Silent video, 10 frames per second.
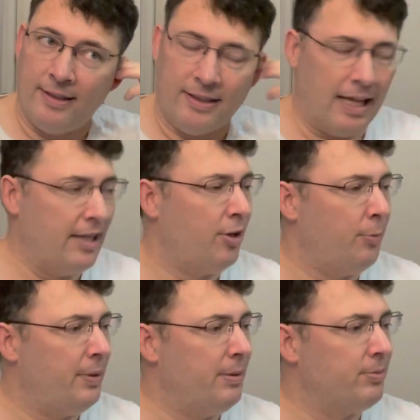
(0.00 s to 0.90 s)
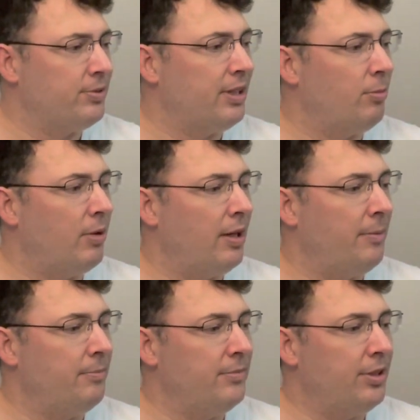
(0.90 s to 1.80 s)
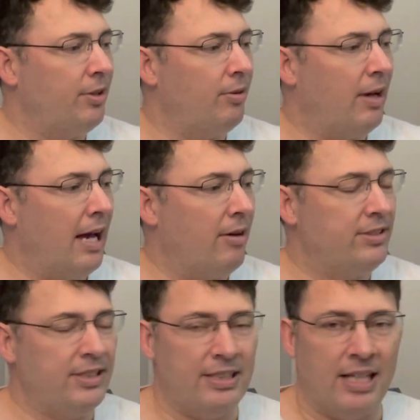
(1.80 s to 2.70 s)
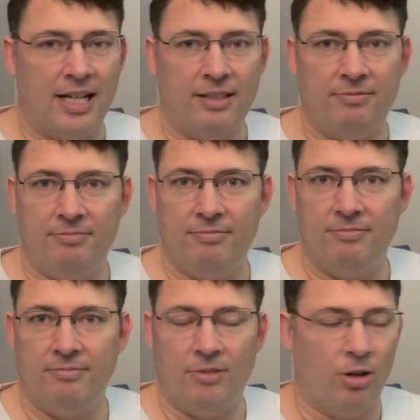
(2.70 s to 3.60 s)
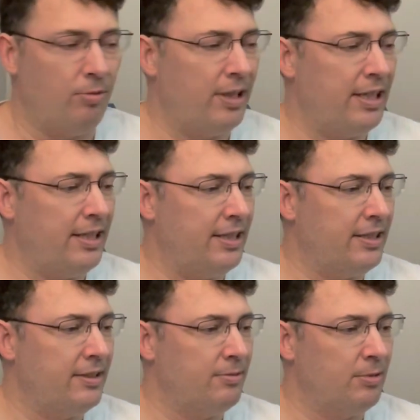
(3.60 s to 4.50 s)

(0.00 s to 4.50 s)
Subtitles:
I know people say, why, you know, how is he not already in?